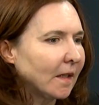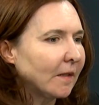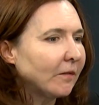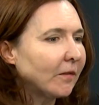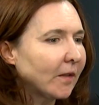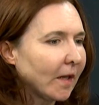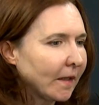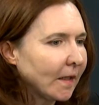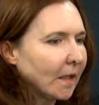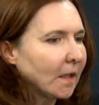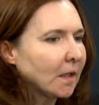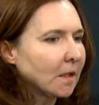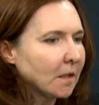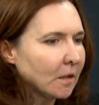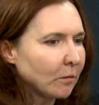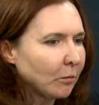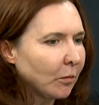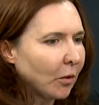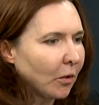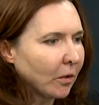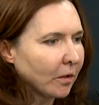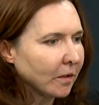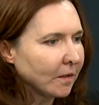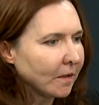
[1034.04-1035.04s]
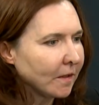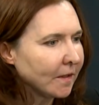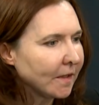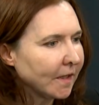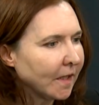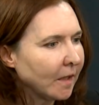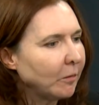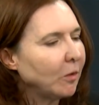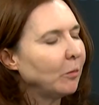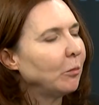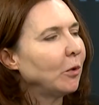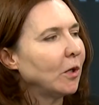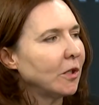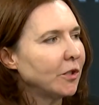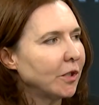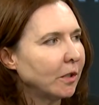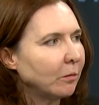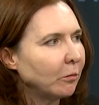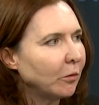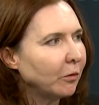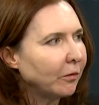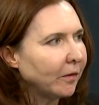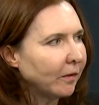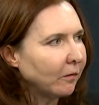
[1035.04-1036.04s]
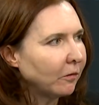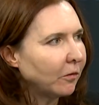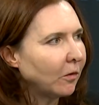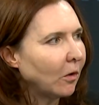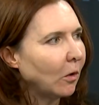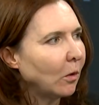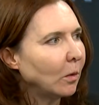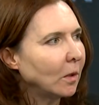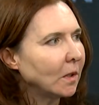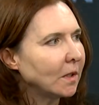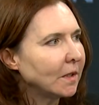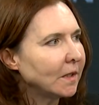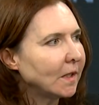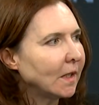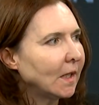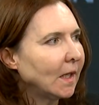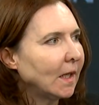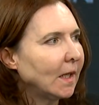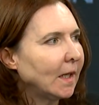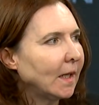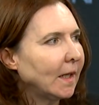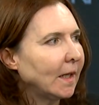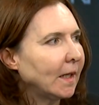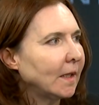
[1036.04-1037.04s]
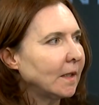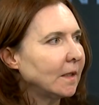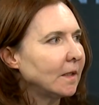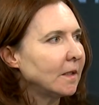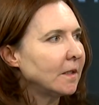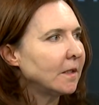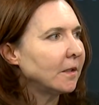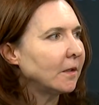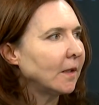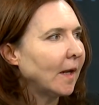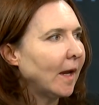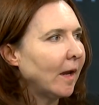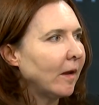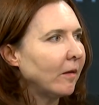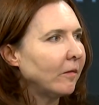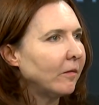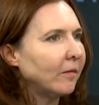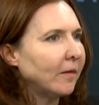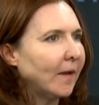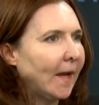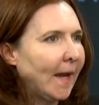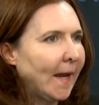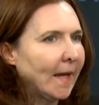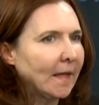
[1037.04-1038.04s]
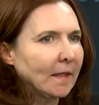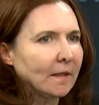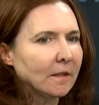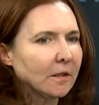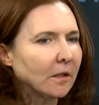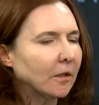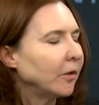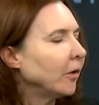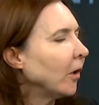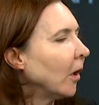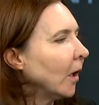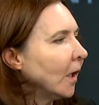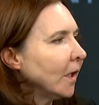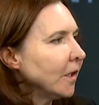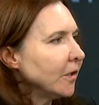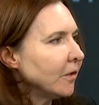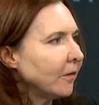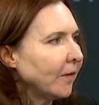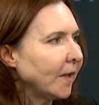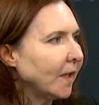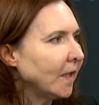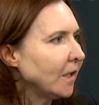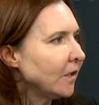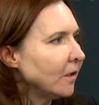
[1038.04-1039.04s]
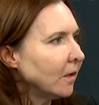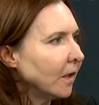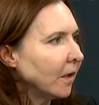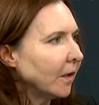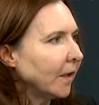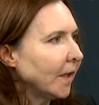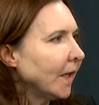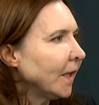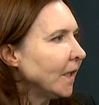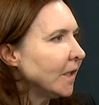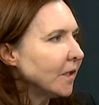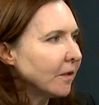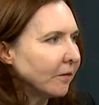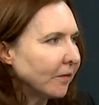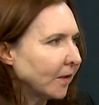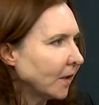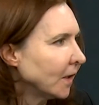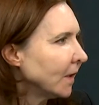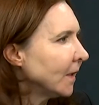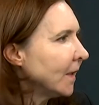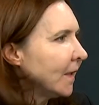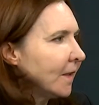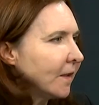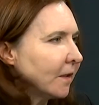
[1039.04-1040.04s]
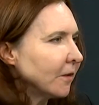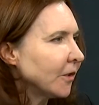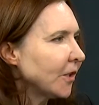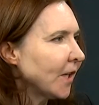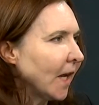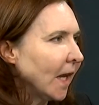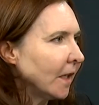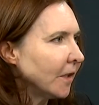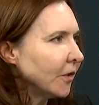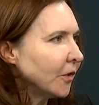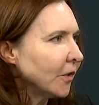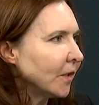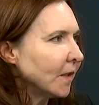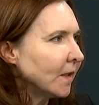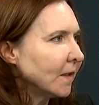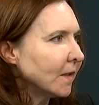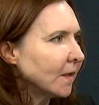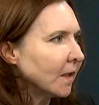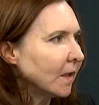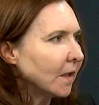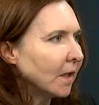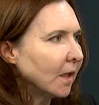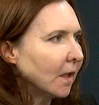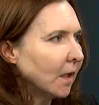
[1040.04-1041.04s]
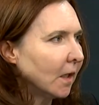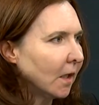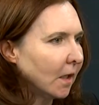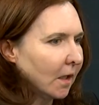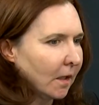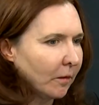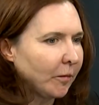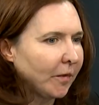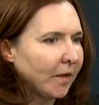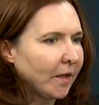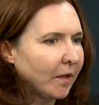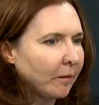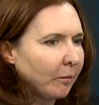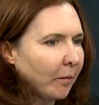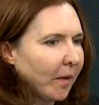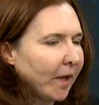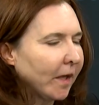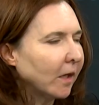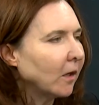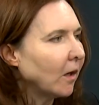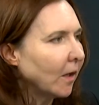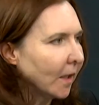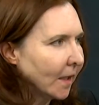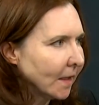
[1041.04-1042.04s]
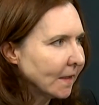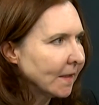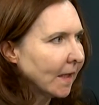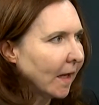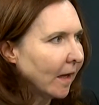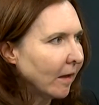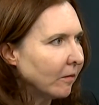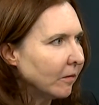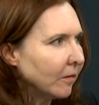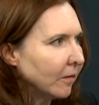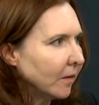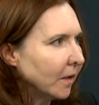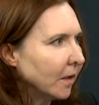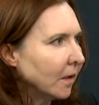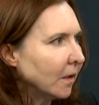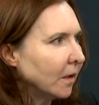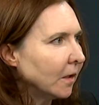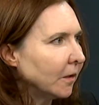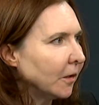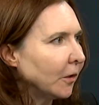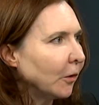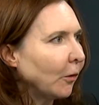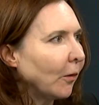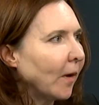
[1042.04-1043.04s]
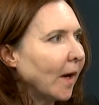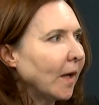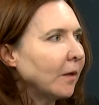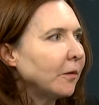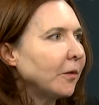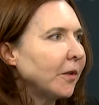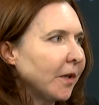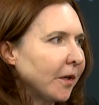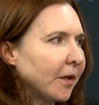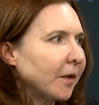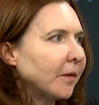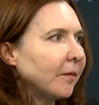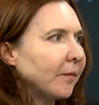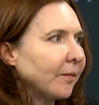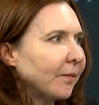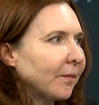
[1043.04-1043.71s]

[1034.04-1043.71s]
I think it's important to keep the project moving forward and to have hands-on knowledge of any difficulties or challenges that my colleagues have on the ground here.